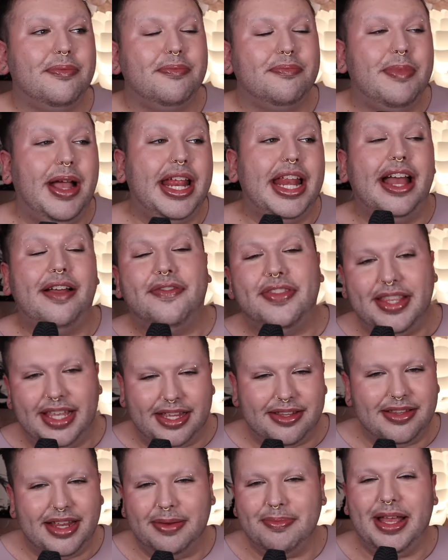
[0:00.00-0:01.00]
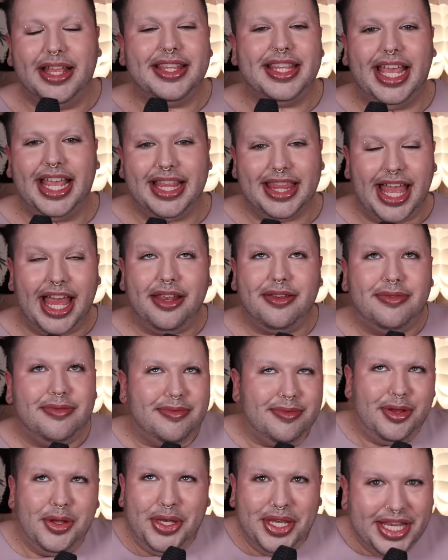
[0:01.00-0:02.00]
might have seen. I'm not saying that
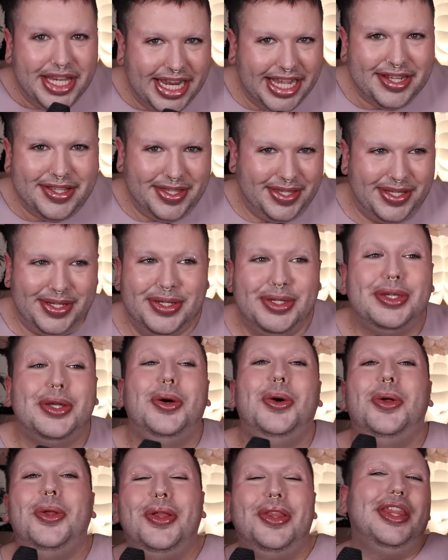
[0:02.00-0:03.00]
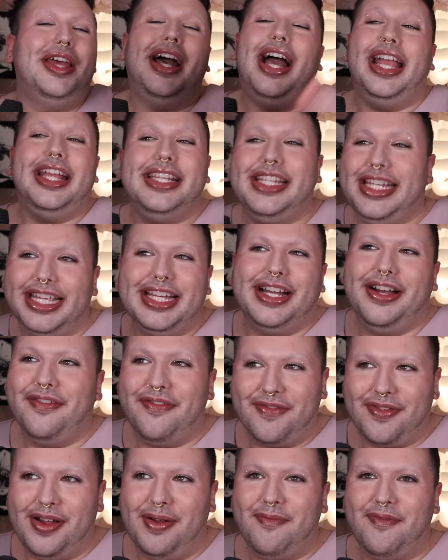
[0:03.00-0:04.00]
Nyx stole the idea
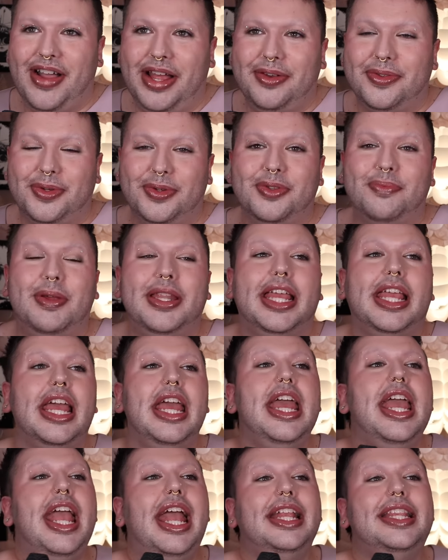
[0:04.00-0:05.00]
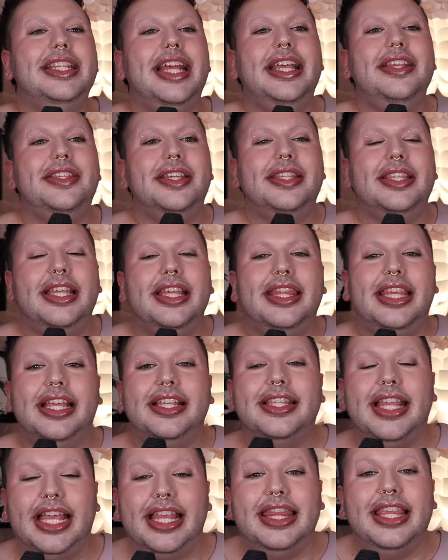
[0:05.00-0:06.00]
from Fido's Rooms, but like it's nice to see
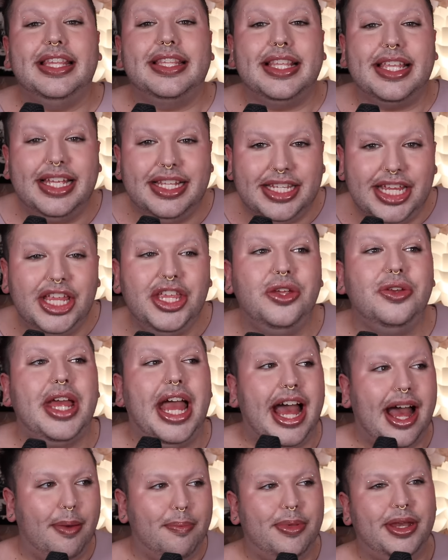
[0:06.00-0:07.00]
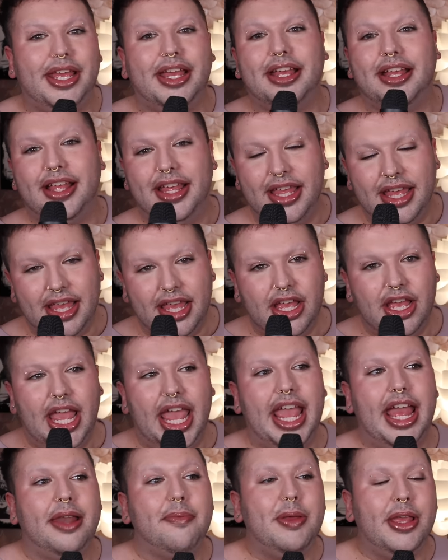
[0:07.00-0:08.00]
things like this continue to happening
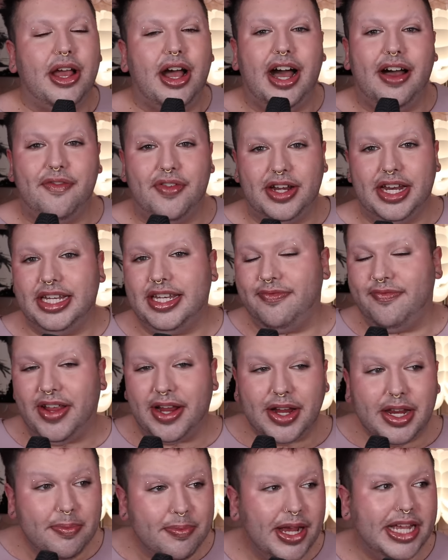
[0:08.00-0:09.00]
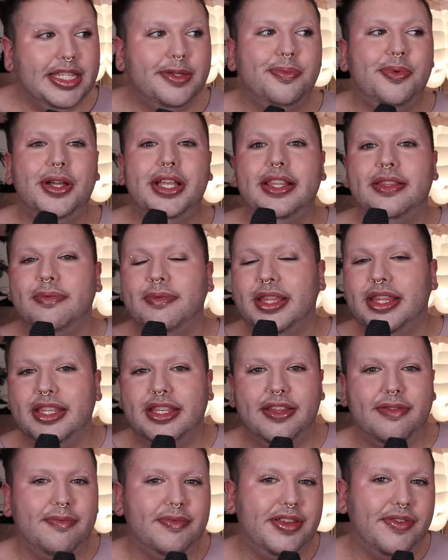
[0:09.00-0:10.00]
and be offered at varied price points with
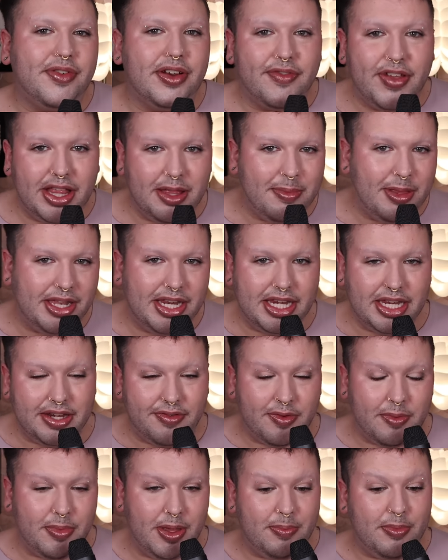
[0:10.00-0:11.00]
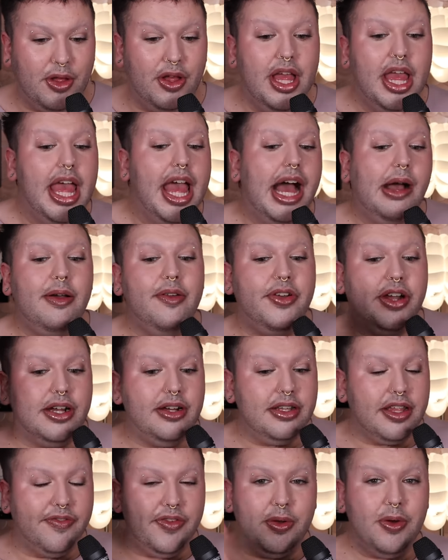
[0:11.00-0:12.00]
different availability to different people.
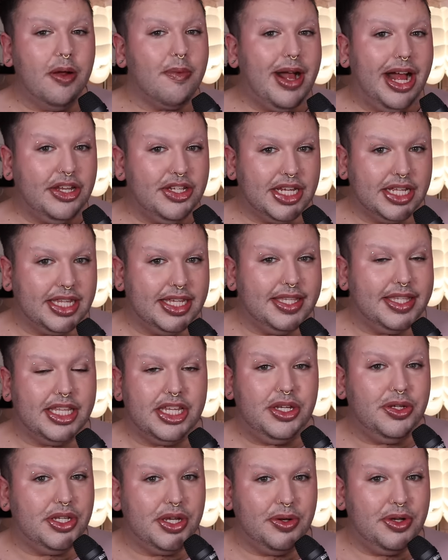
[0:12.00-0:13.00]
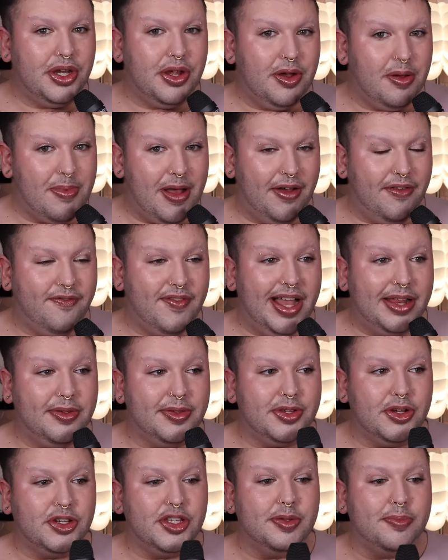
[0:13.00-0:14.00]
However, if you are watching this and you don't know about Fido
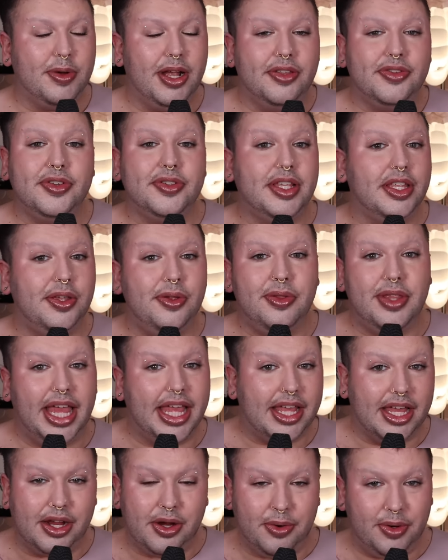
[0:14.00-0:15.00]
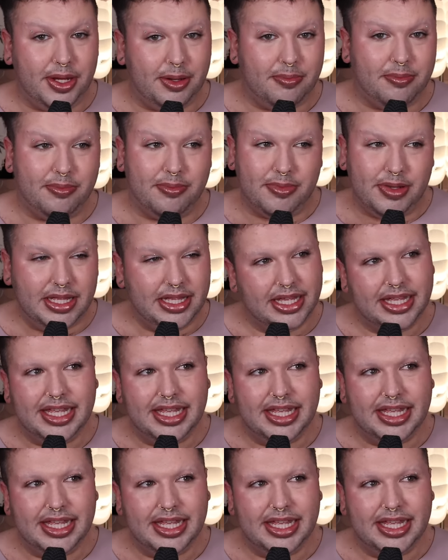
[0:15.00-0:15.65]
Surgeon's bronzers and you like a cream,